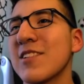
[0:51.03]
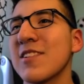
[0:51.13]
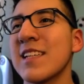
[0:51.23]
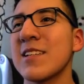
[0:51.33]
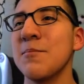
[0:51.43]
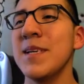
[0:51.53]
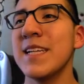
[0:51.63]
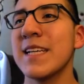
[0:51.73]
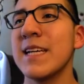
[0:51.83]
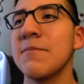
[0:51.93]
So it's like a
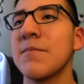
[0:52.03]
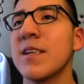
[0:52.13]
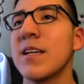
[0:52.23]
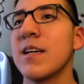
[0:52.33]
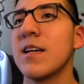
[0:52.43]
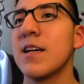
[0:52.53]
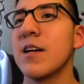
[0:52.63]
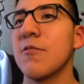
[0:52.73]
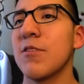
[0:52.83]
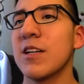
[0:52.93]
mini game
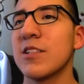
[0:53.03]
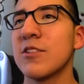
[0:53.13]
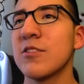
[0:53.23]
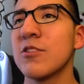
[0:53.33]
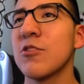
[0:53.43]
where you